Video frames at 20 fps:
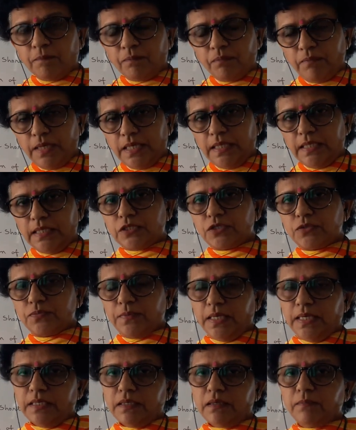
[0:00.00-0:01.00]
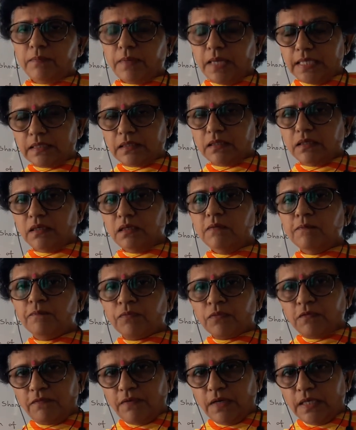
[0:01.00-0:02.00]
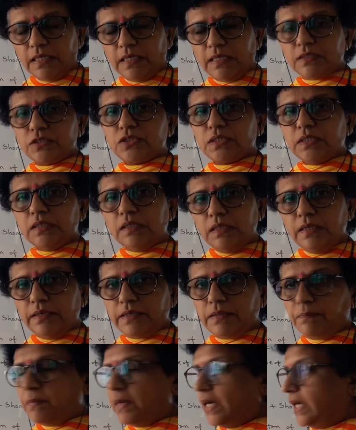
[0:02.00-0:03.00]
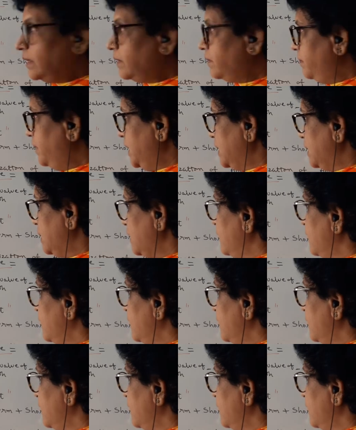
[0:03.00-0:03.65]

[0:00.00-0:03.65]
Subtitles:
management, by the financial department.